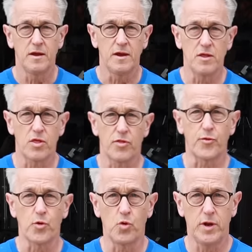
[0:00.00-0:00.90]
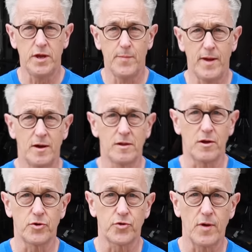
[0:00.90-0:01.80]
either through email
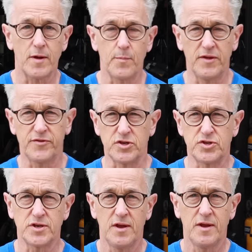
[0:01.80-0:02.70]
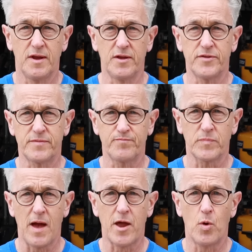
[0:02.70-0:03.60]
or direct message, is
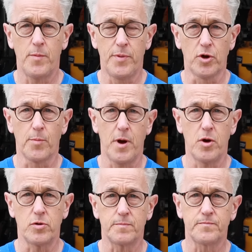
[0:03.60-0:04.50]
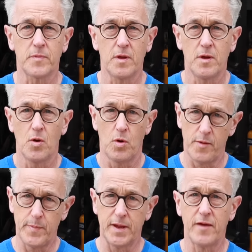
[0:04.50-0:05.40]
how do I build a boat? Well,
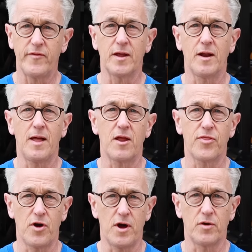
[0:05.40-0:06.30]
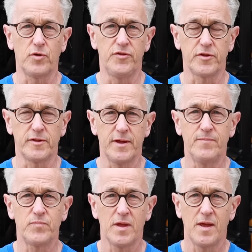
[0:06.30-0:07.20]
I've been giving it a lot of thought recently,
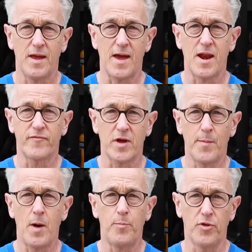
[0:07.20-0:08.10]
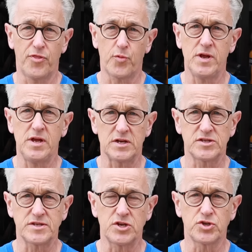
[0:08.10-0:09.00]
and I've come up with three
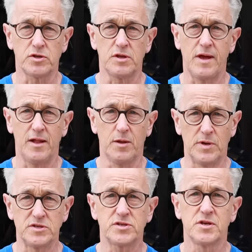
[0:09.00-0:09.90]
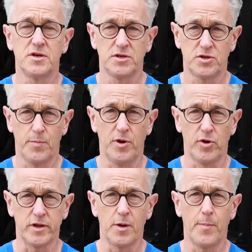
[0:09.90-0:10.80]
essential elements to
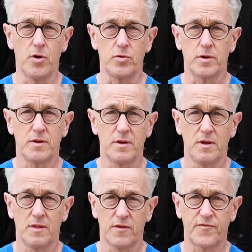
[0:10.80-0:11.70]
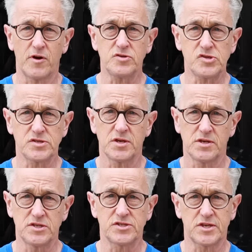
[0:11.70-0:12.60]
building a boat. The first
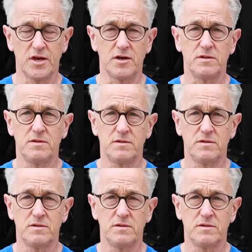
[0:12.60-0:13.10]
is skill,